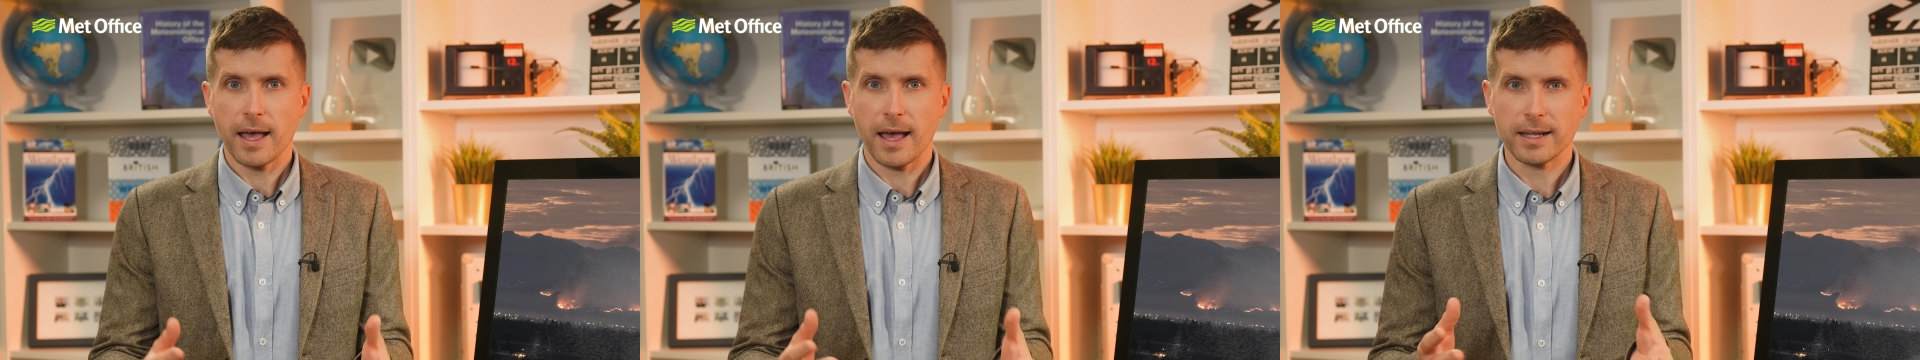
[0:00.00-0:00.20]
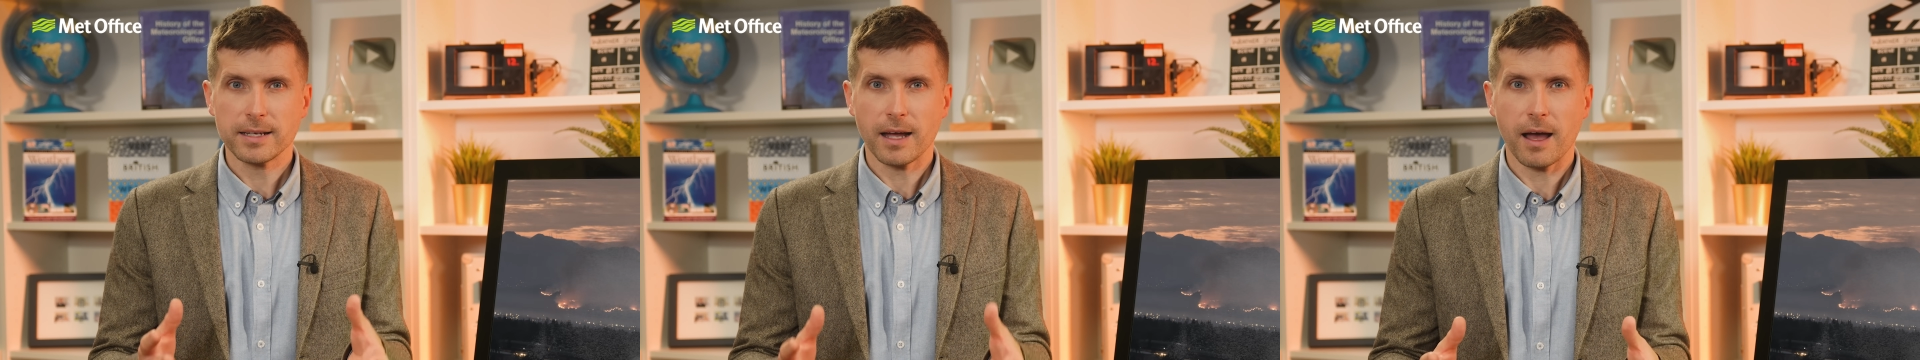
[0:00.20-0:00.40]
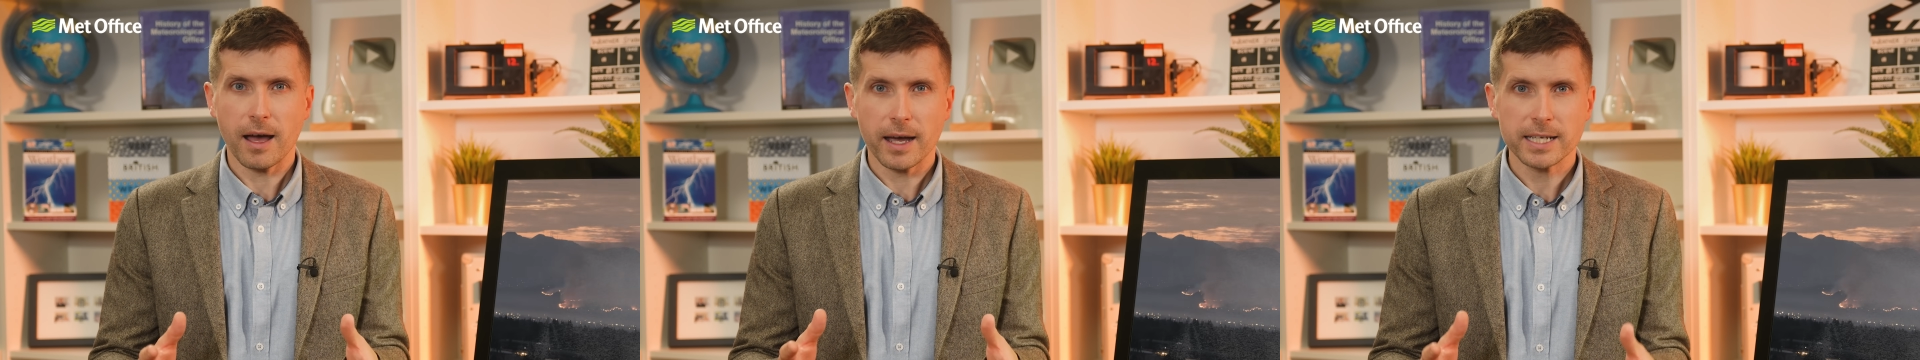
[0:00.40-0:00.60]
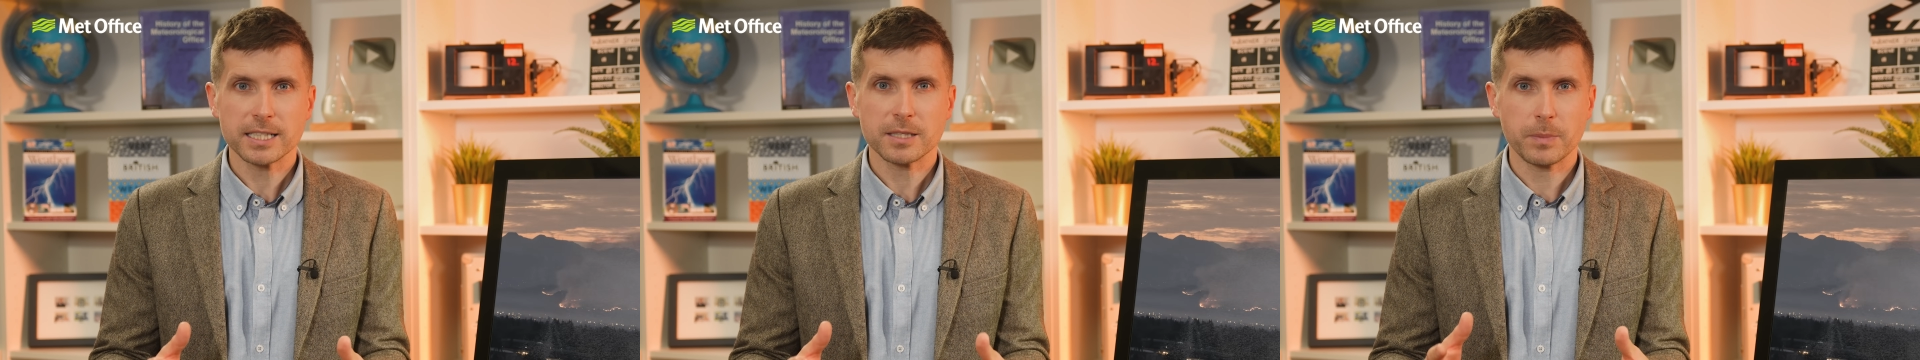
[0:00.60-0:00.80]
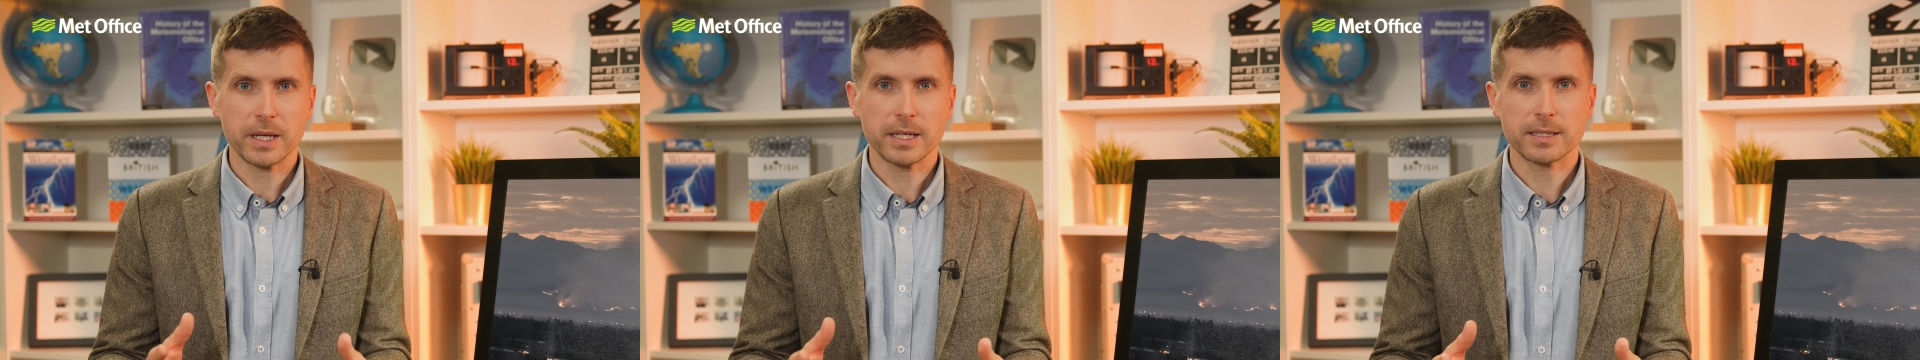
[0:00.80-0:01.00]
and high
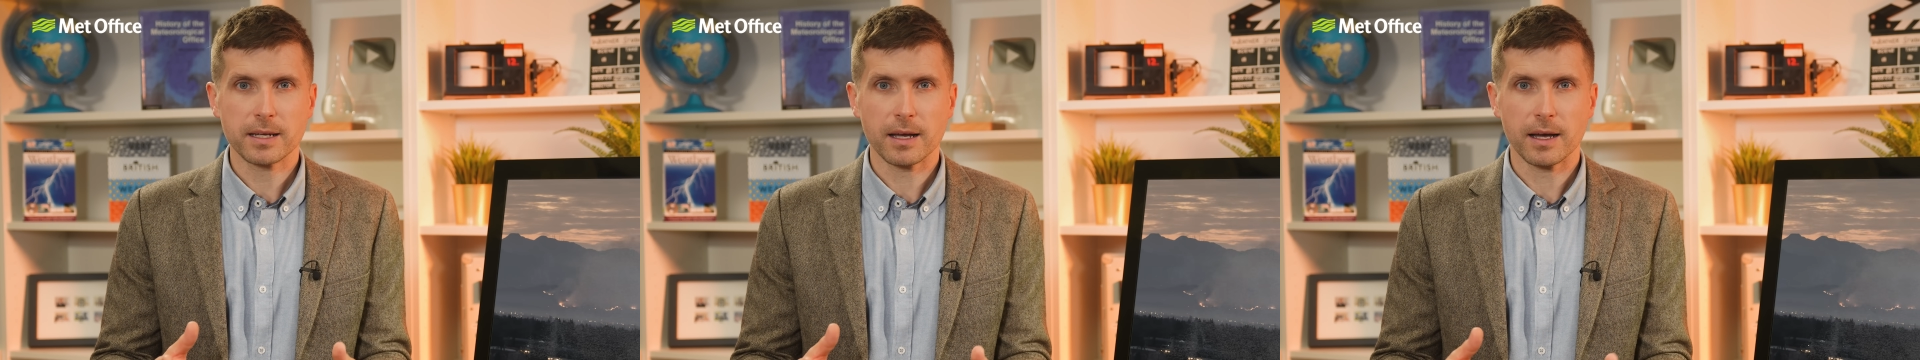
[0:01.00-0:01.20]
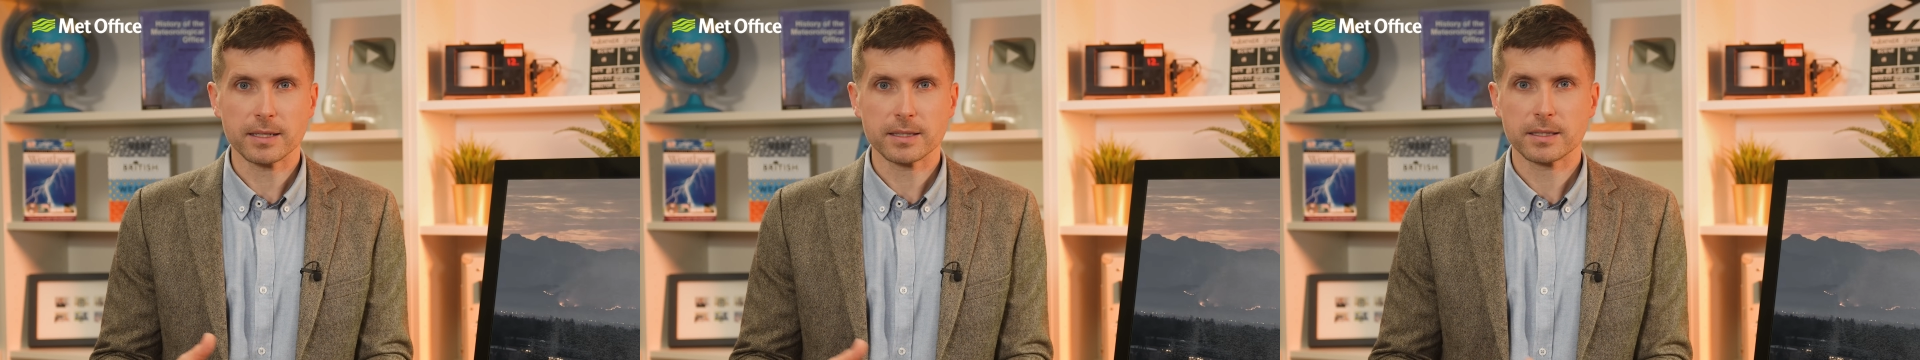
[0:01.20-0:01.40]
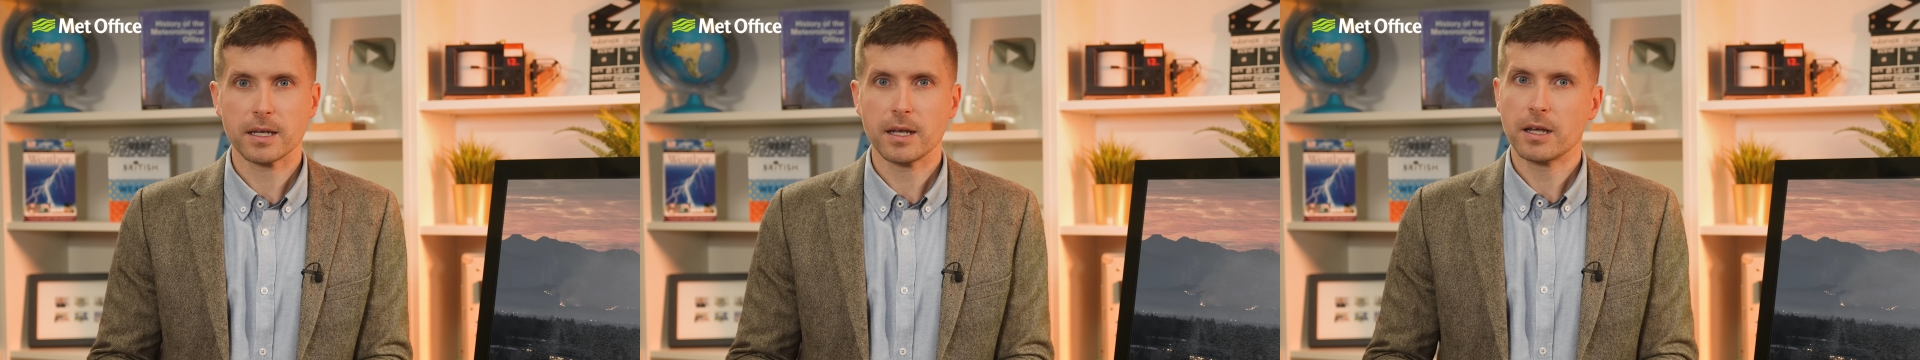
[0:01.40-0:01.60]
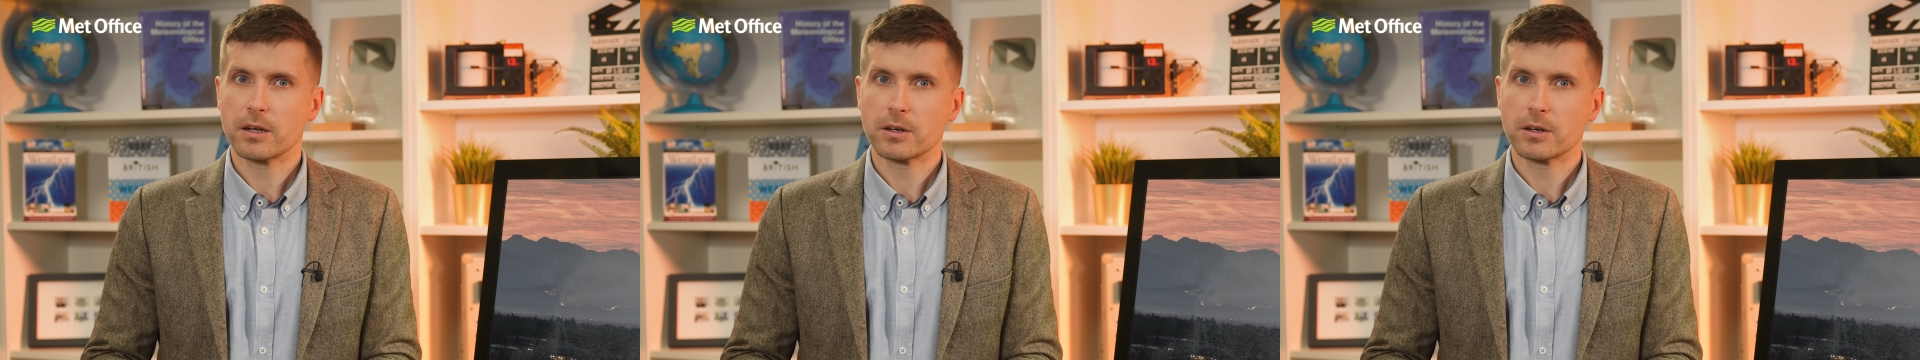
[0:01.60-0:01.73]
speed gusts